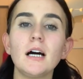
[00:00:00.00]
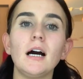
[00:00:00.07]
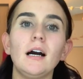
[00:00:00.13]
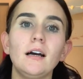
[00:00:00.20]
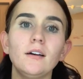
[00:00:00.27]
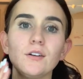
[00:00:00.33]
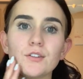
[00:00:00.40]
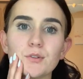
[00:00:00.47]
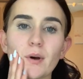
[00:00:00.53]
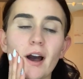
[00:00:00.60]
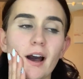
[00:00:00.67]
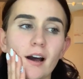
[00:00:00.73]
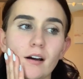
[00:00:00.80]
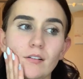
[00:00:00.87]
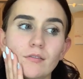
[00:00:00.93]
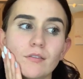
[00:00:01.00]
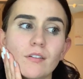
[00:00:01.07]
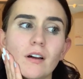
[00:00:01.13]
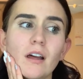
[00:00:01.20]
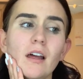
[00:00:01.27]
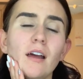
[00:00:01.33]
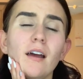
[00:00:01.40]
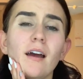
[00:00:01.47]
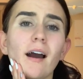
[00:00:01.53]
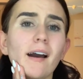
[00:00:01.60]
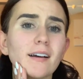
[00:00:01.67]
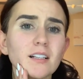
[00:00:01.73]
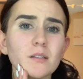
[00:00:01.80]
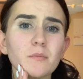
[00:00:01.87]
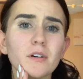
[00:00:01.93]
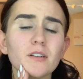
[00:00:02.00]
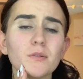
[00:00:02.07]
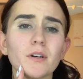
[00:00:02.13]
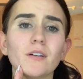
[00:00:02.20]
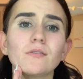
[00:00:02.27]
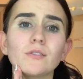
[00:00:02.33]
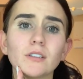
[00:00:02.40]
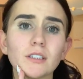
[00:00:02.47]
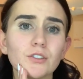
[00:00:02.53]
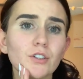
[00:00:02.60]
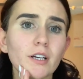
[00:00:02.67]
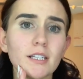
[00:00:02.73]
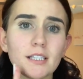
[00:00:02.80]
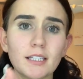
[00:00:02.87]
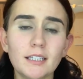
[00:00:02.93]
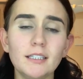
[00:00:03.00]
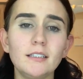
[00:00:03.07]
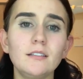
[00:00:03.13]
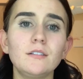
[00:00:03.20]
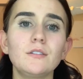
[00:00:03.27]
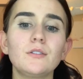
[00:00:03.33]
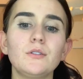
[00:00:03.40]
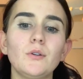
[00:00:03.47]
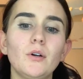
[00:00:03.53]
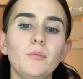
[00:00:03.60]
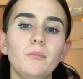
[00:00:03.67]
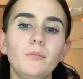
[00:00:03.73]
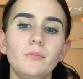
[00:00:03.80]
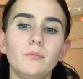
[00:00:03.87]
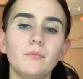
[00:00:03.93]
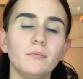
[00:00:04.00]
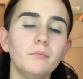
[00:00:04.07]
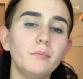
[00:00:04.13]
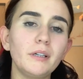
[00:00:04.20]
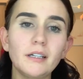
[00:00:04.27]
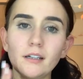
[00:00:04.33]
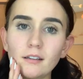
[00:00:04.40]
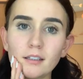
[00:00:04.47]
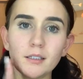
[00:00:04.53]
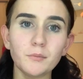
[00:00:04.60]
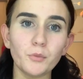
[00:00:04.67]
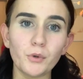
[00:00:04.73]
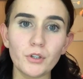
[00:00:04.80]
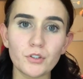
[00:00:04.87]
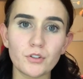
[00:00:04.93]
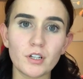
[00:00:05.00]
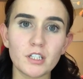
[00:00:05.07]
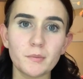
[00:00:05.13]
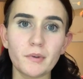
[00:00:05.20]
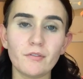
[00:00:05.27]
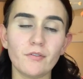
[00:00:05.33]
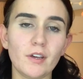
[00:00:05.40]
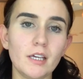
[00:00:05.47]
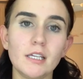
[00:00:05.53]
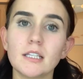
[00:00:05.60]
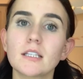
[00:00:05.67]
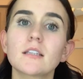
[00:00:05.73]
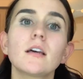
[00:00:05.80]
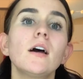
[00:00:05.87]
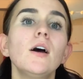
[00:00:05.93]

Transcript: I also have eczema, so I have really dry skin, so I'm big on like moisturizing my face.